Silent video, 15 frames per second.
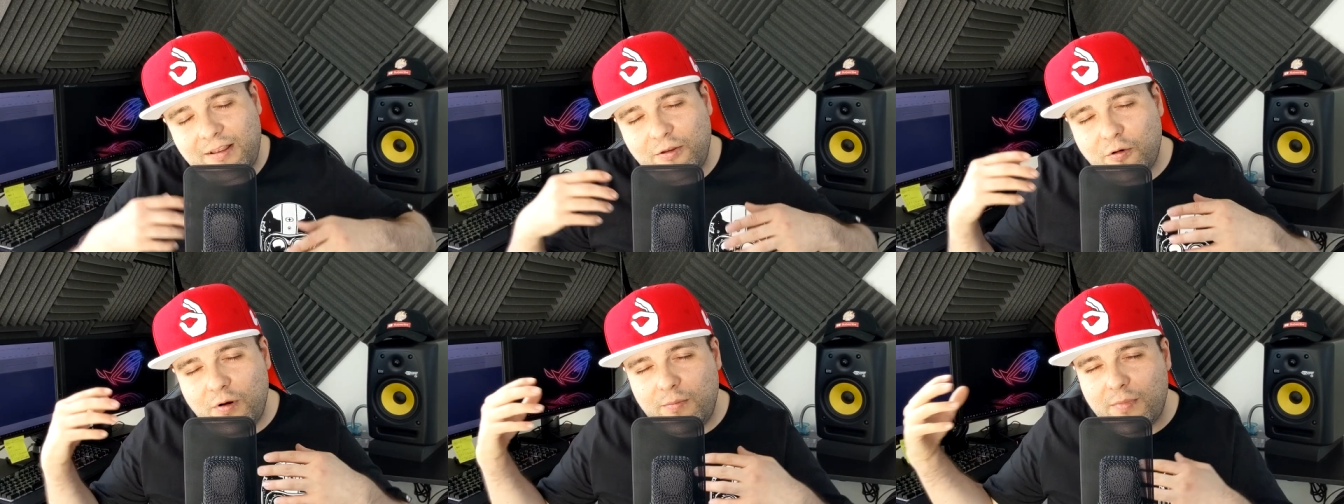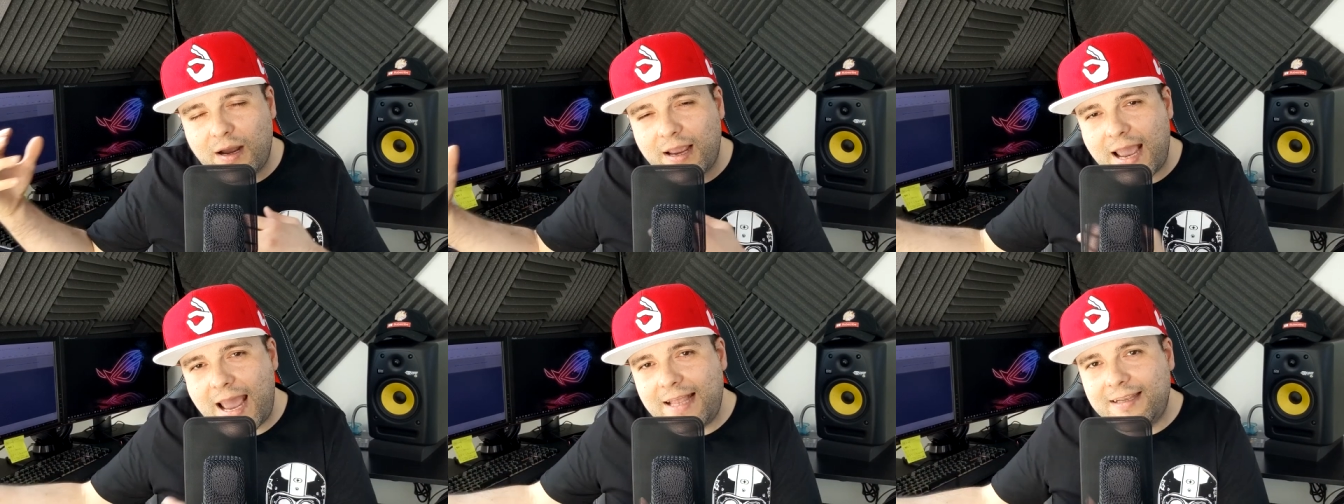and doing
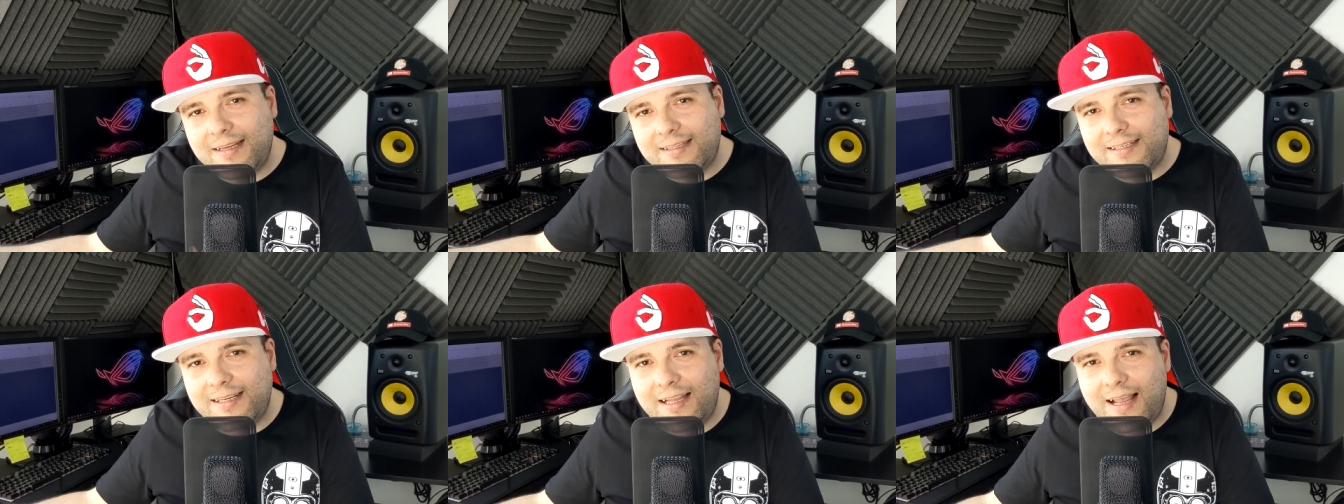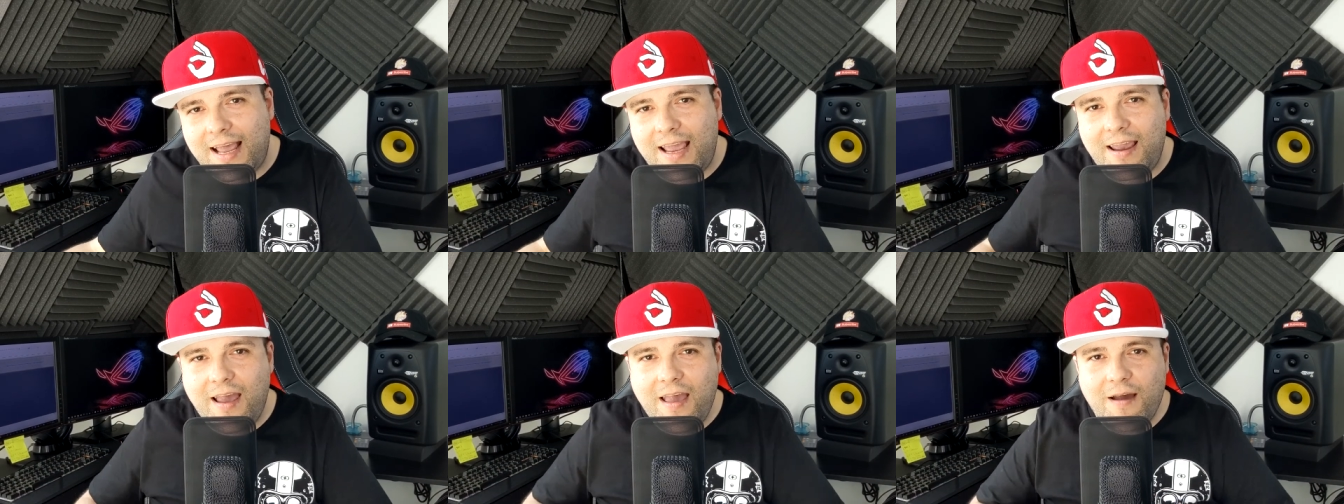my edits
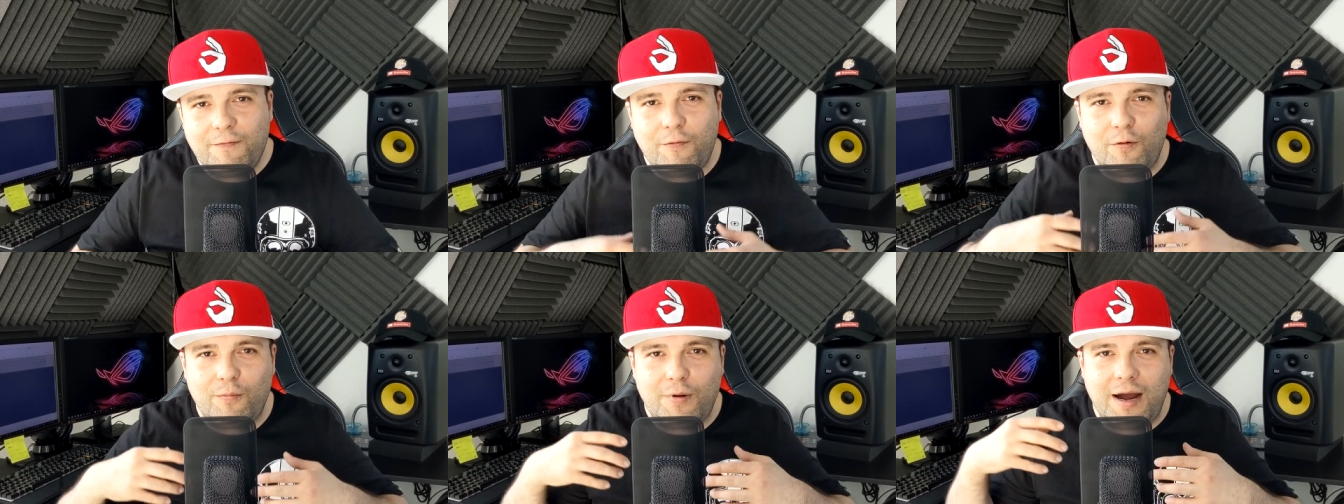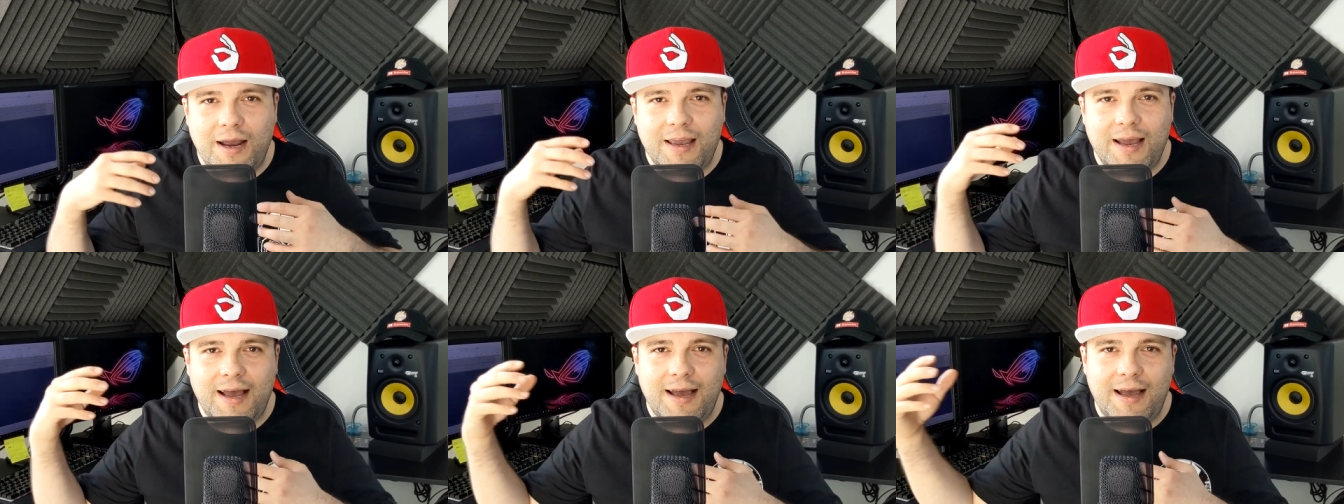today for
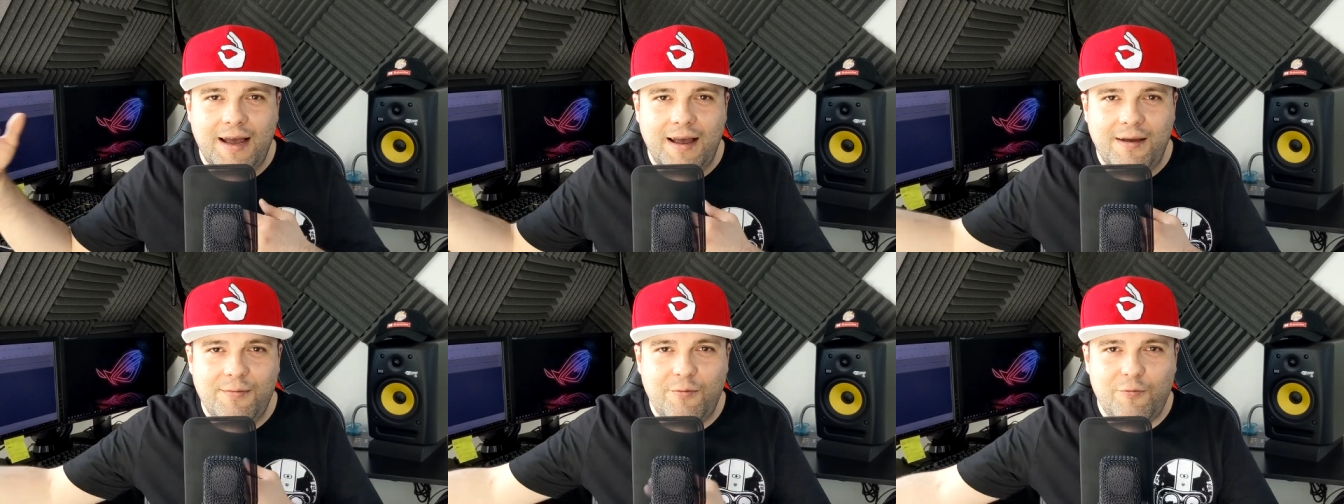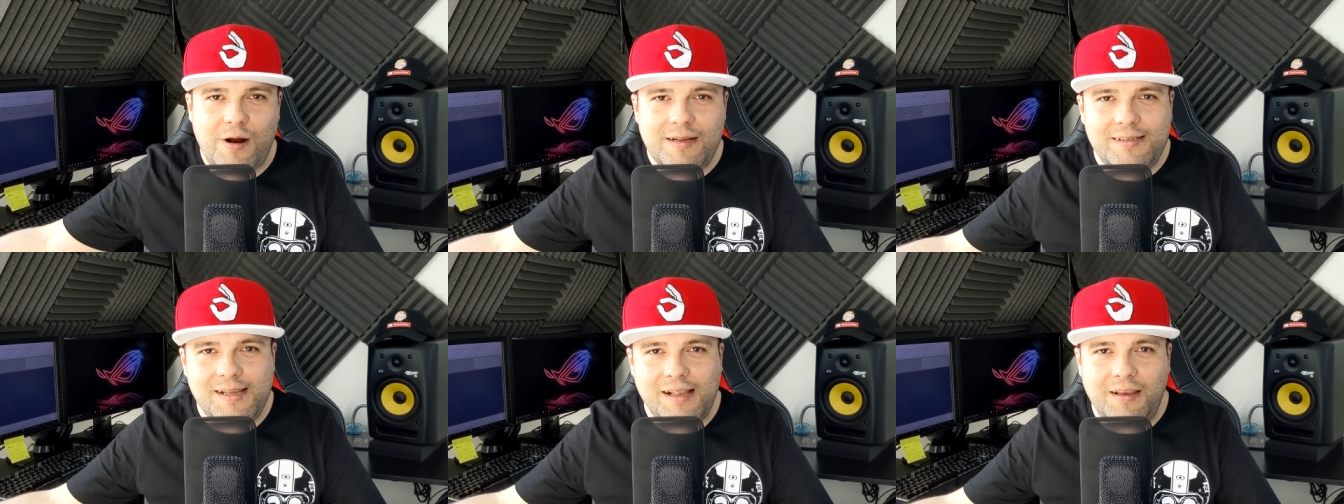my uh,
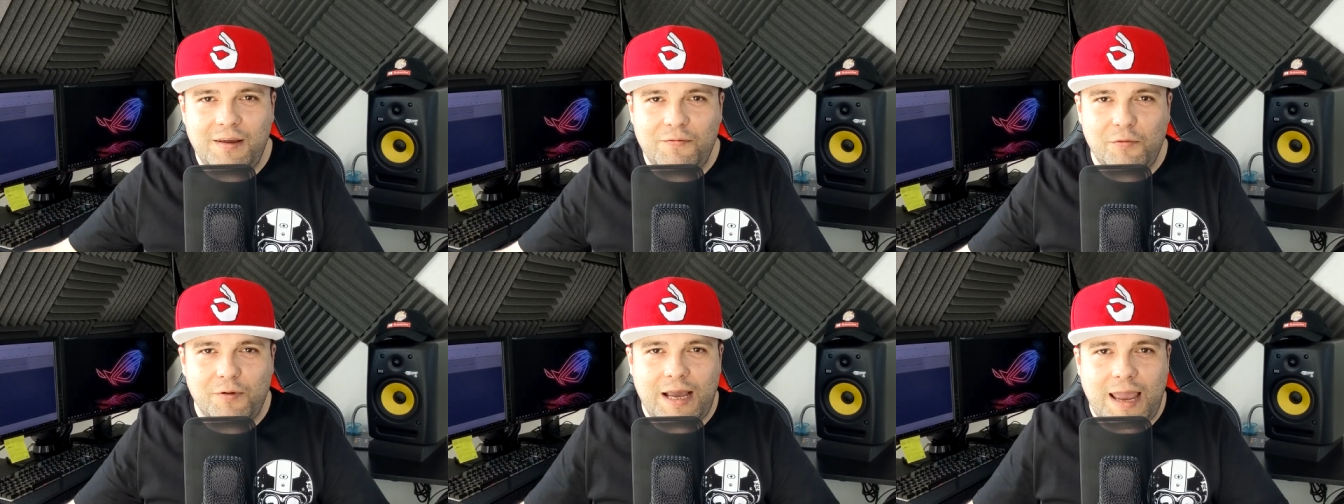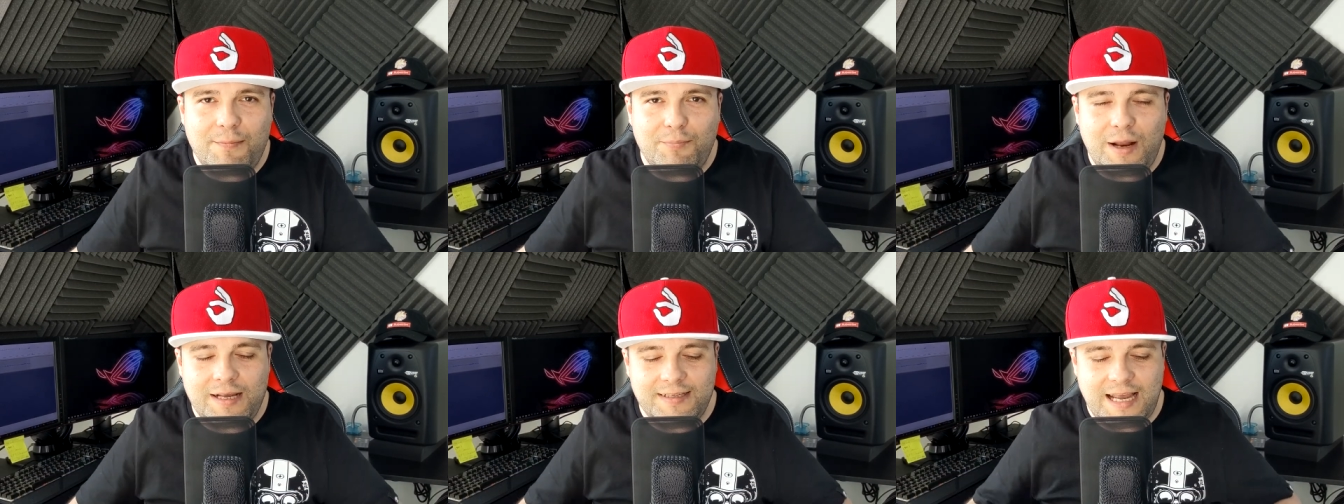Resident Evil
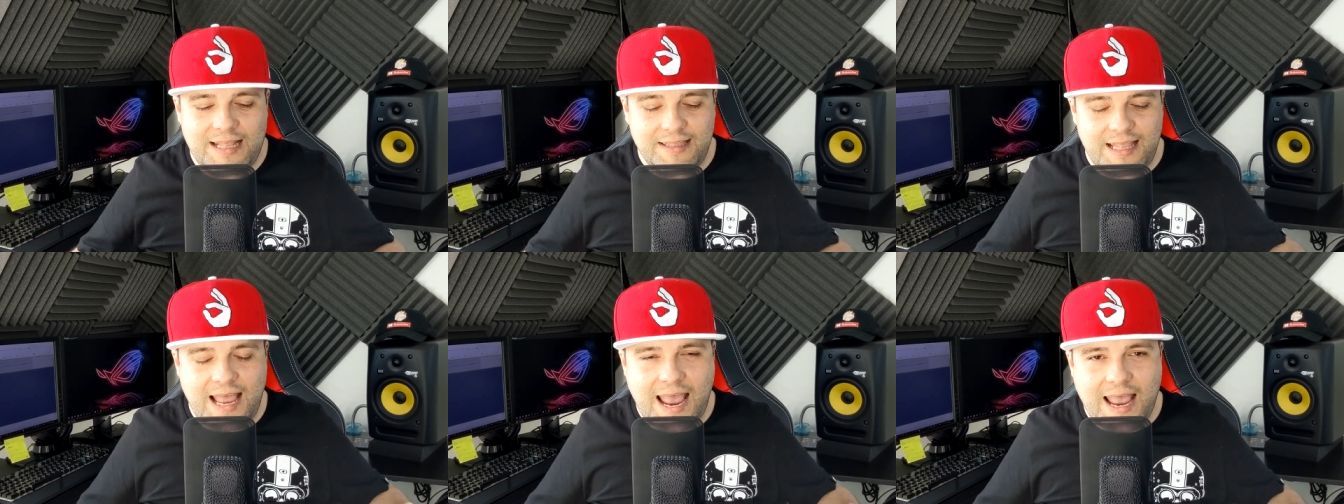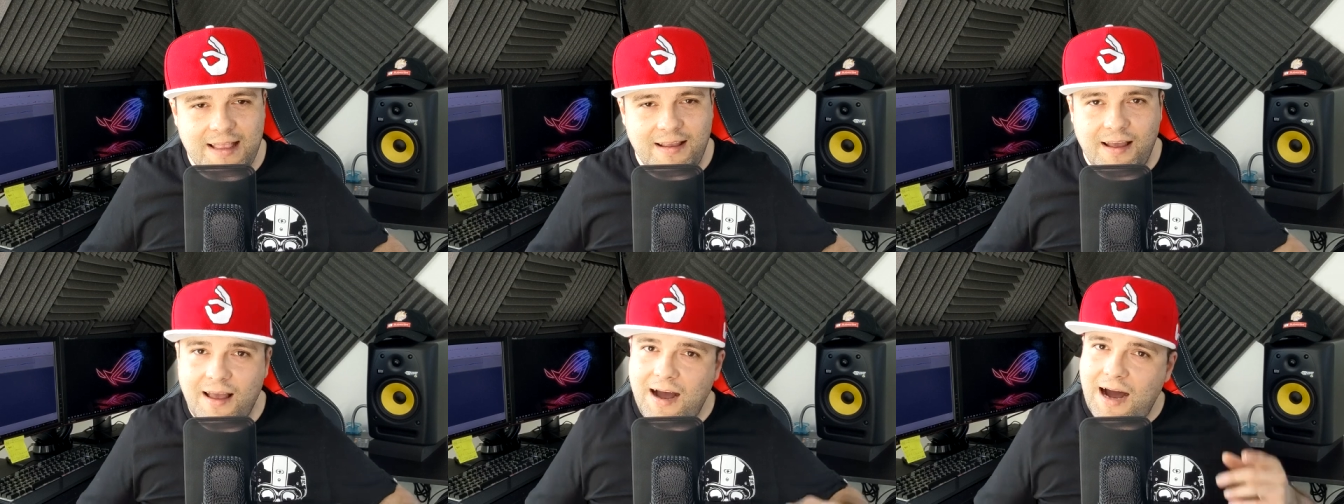gameplays and
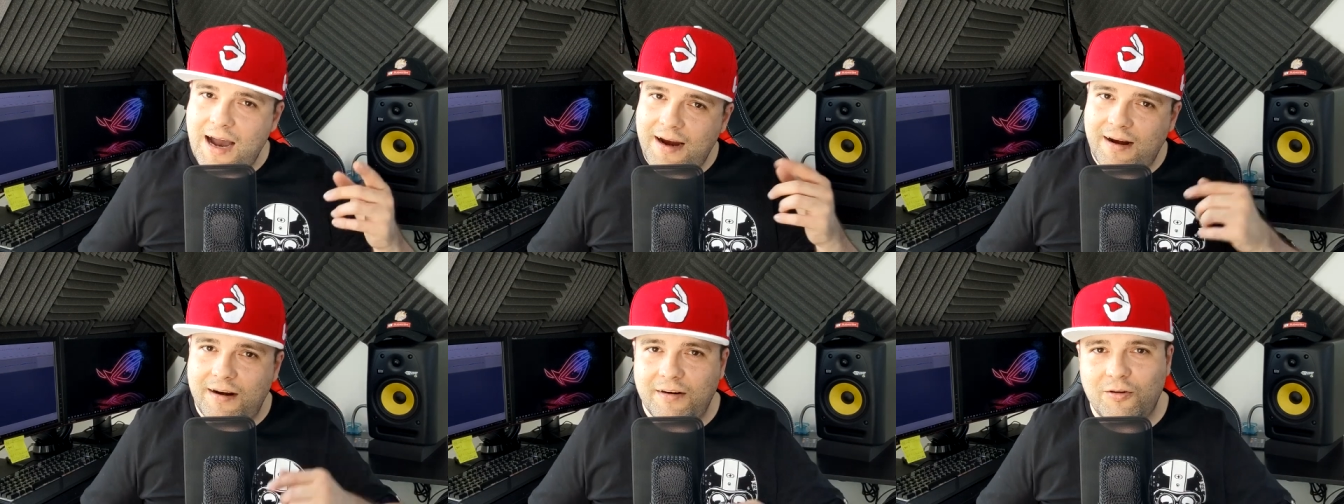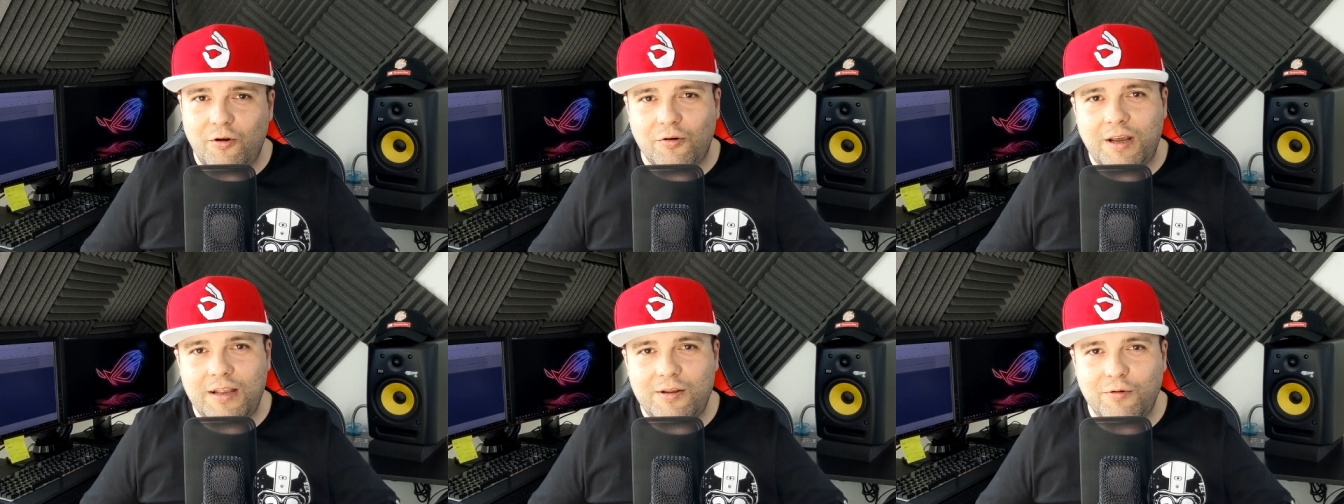then I heard
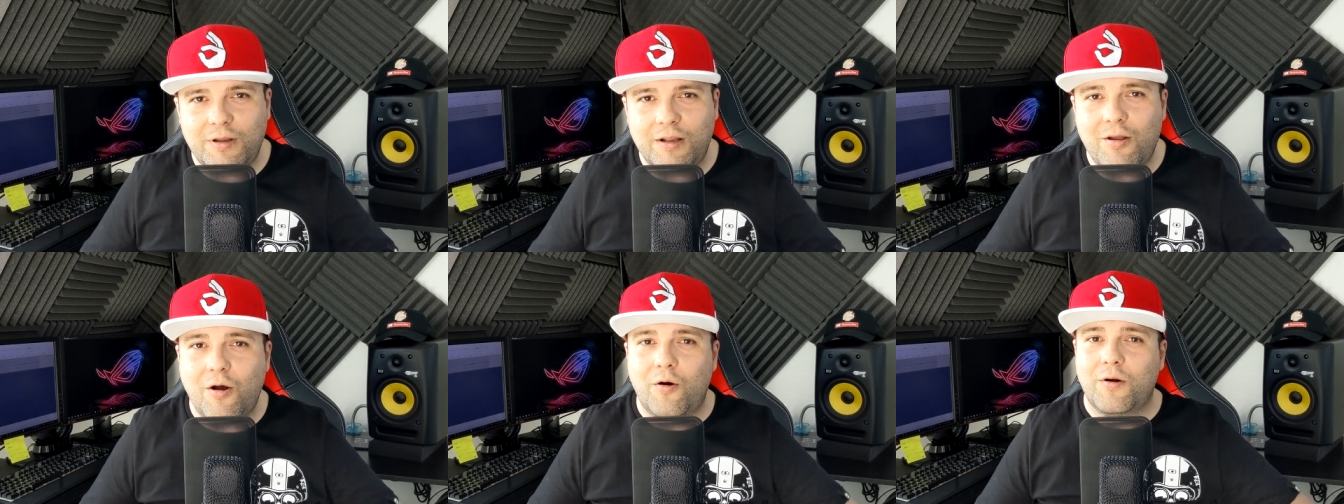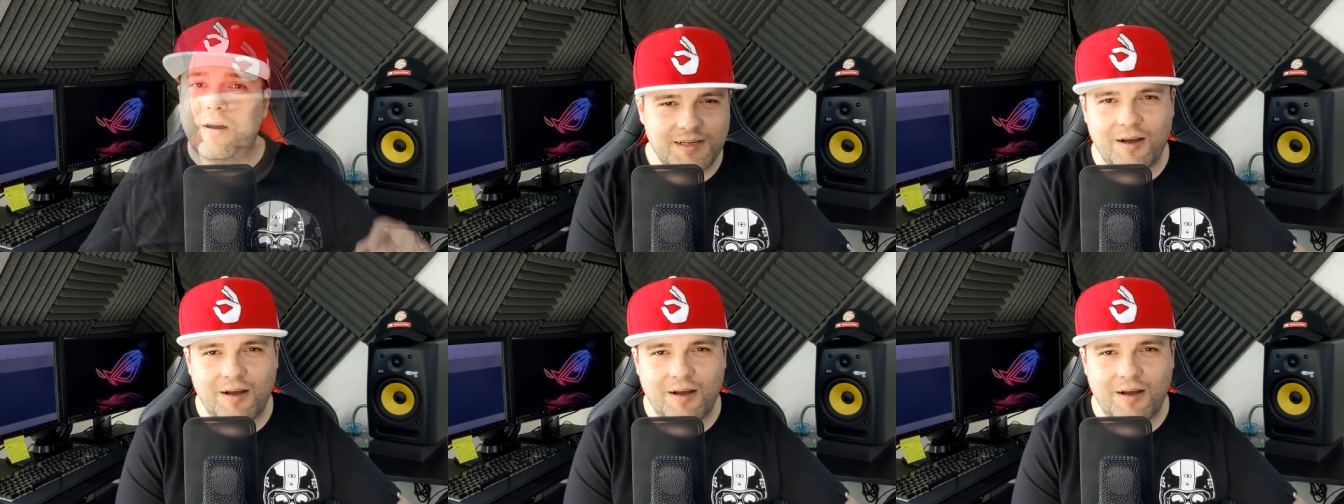knocking to the door.